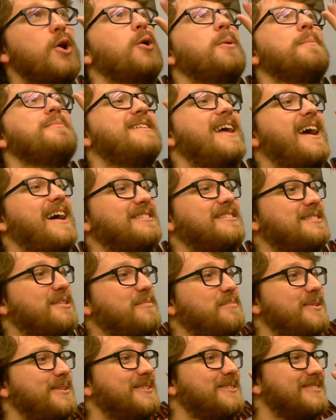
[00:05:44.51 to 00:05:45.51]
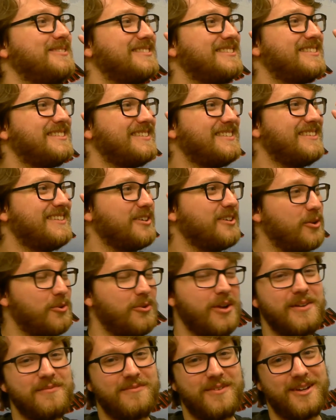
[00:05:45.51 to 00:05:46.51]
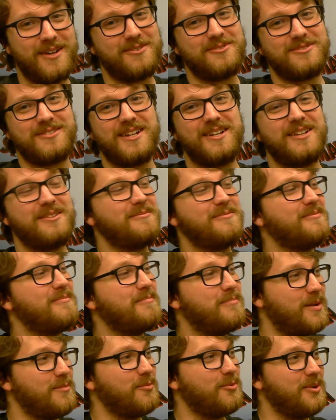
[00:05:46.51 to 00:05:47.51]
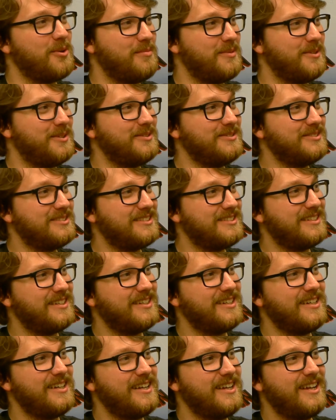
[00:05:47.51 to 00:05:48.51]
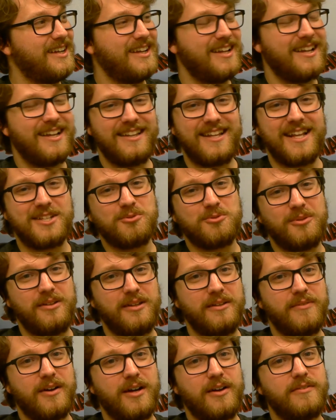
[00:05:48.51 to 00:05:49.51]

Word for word: boom downs the pills. Her grandfather's like memory pills. And that's where we leave